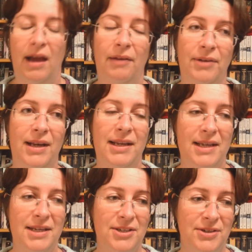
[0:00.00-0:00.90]
I really
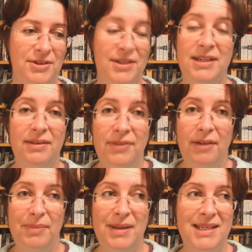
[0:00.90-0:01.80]
need to see if you
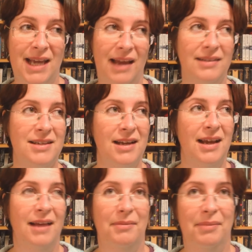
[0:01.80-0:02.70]
have been tagged
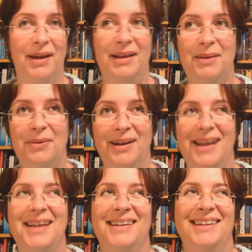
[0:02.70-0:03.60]
by anyone.